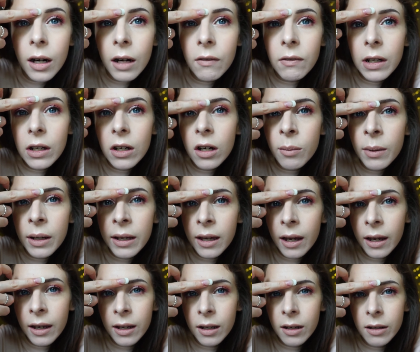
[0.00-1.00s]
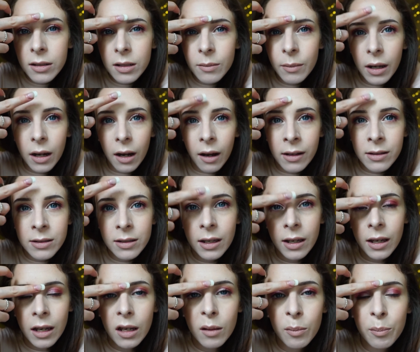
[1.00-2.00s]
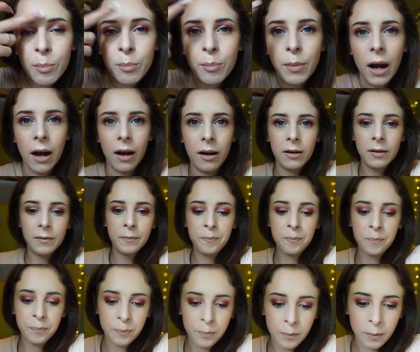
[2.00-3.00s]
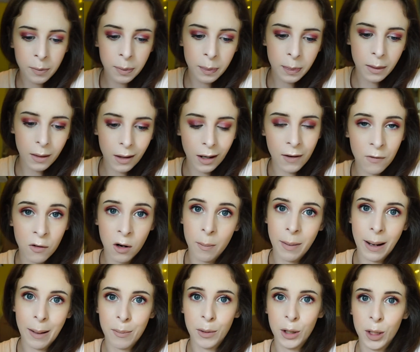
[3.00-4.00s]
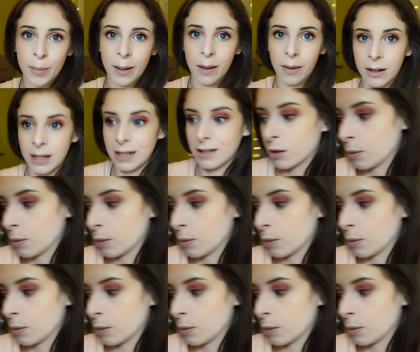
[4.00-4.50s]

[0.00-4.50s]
I've really got a bit of cakiness in my lines here, but I've got a bad monobrow that needs